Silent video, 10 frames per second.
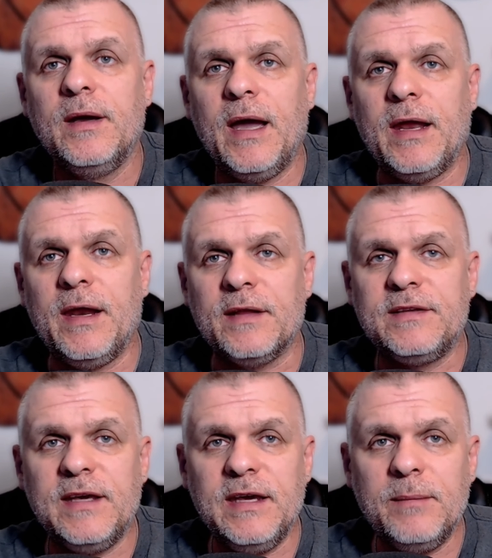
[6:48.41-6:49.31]
And in a
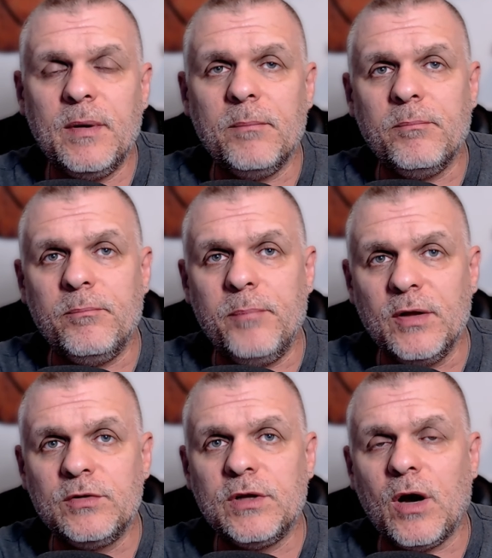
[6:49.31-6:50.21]
team
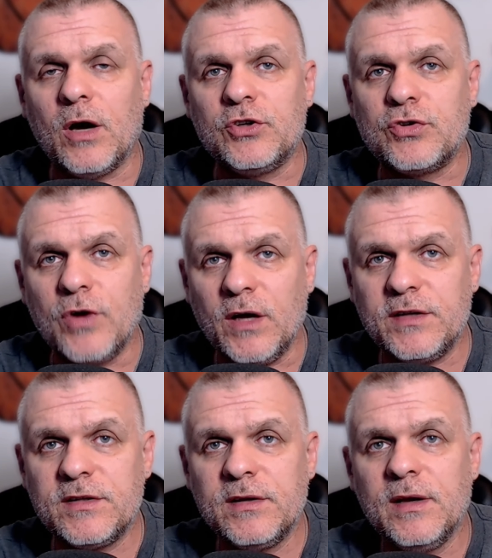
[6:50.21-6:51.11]
built on
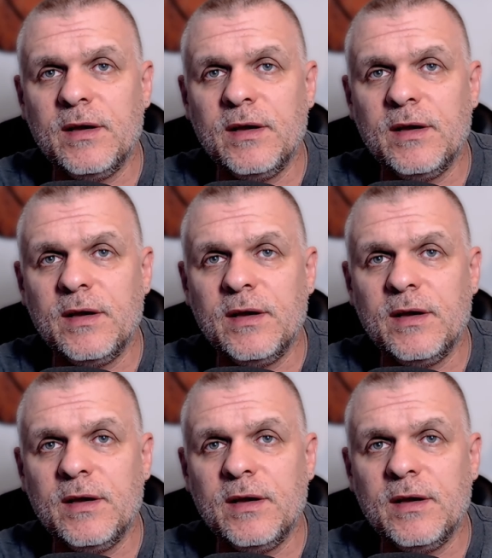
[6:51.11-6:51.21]
trust,